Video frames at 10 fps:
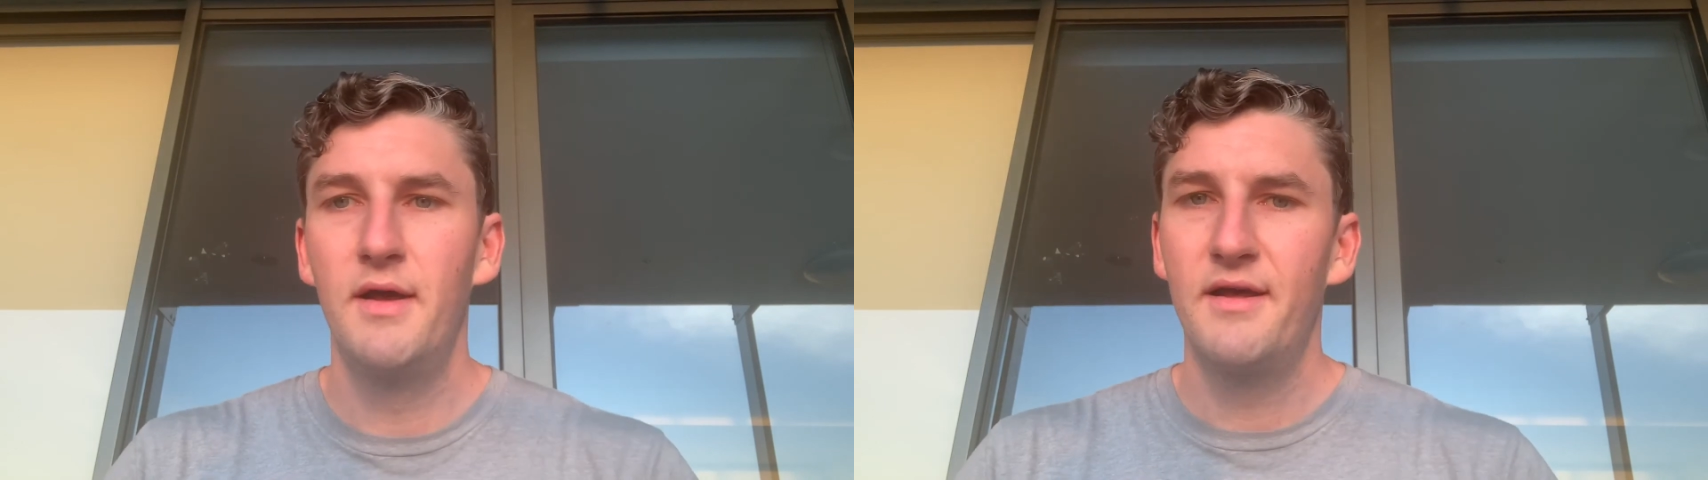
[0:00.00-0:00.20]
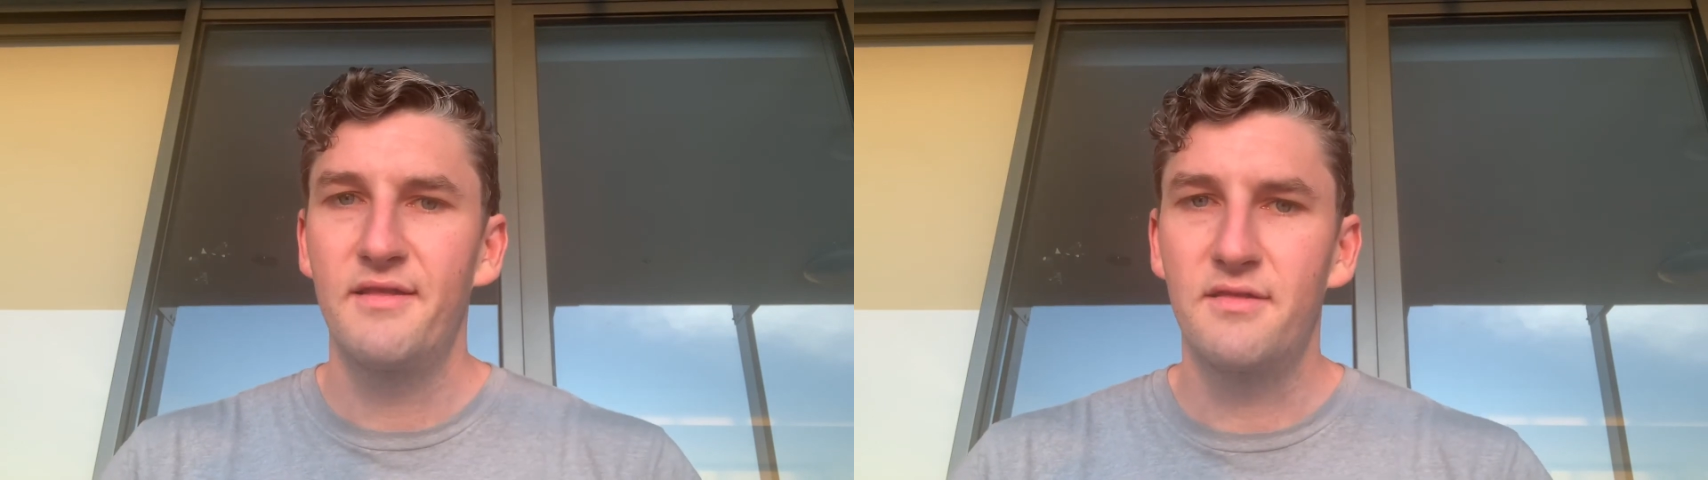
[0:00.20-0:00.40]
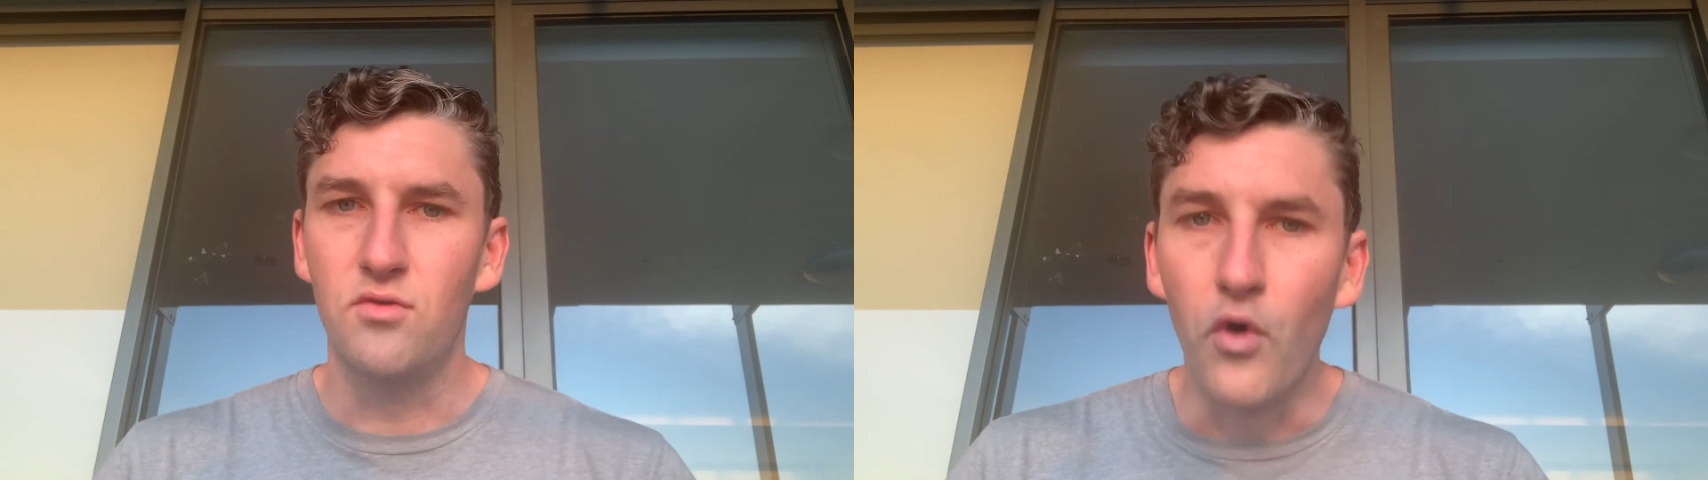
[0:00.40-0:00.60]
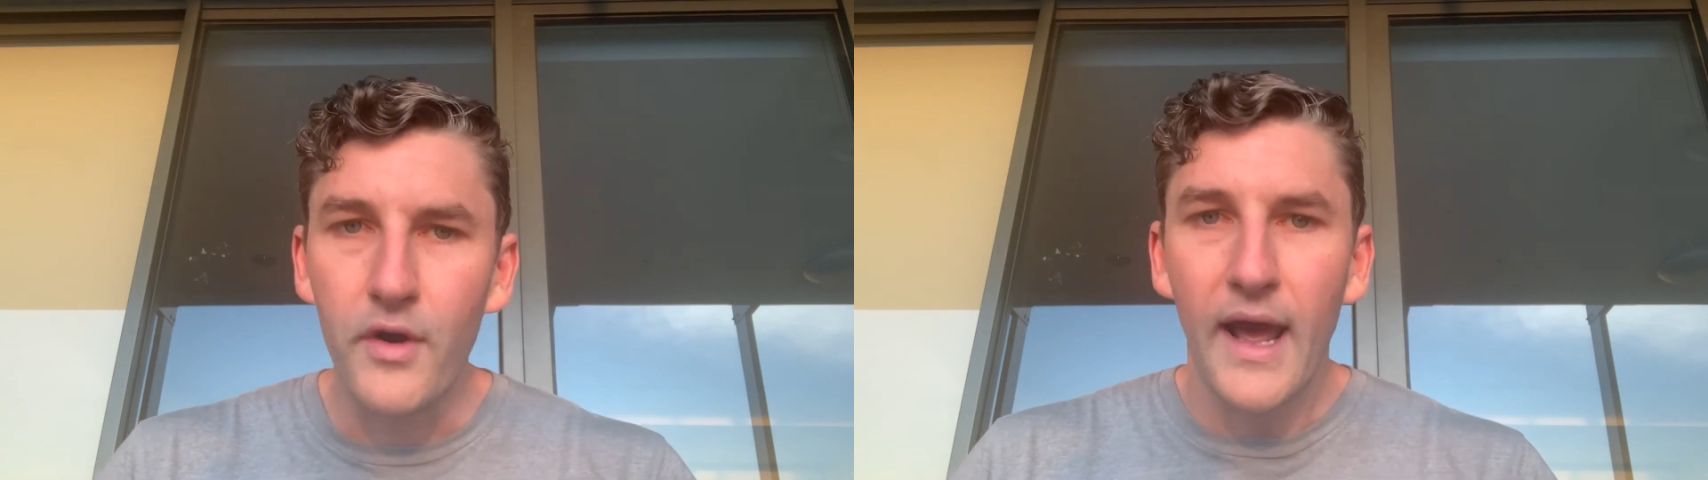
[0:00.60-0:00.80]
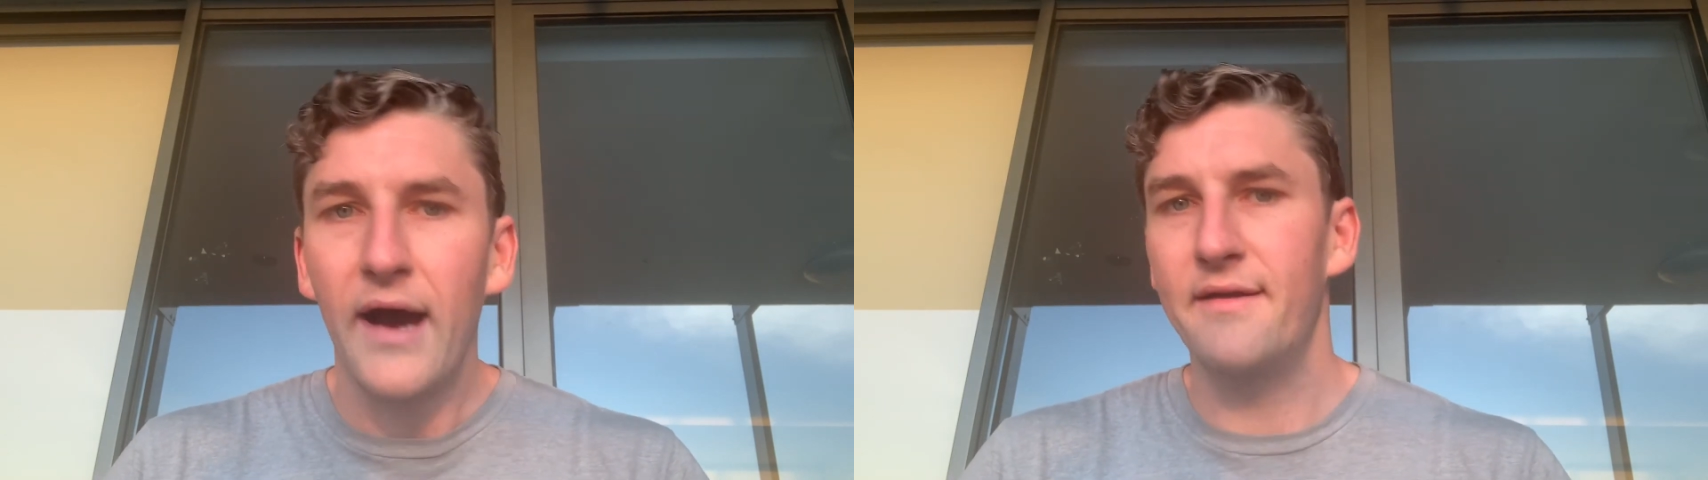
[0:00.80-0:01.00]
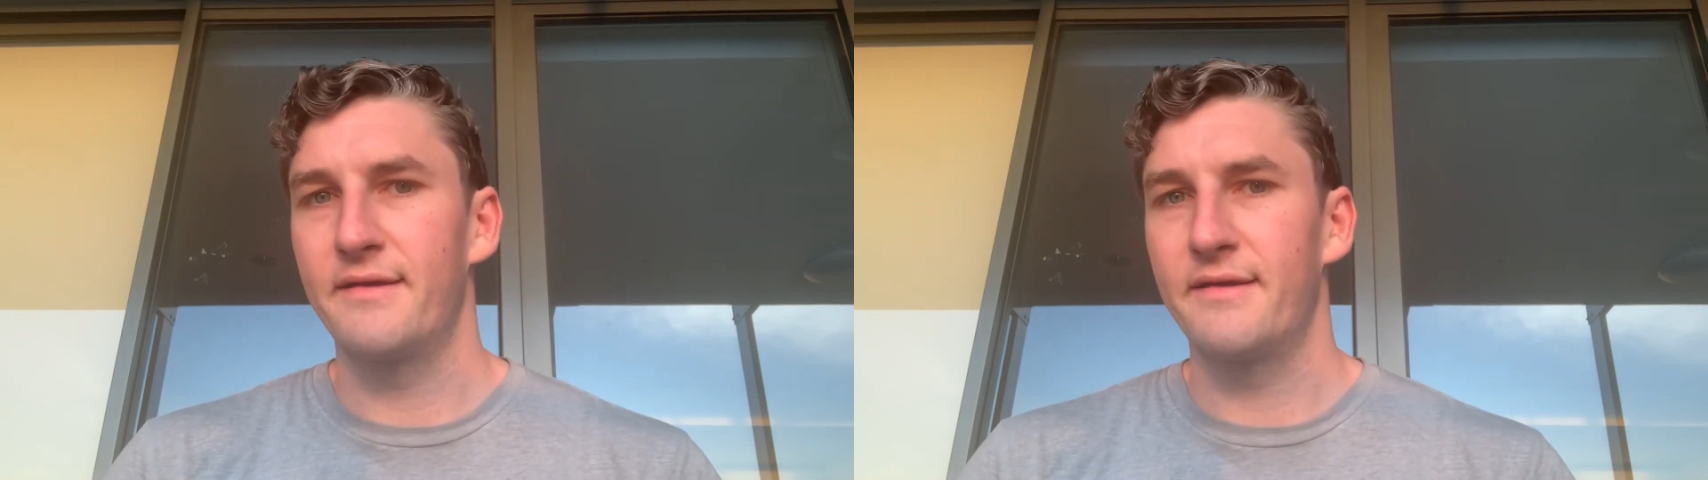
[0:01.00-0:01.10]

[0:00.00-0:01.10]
thought out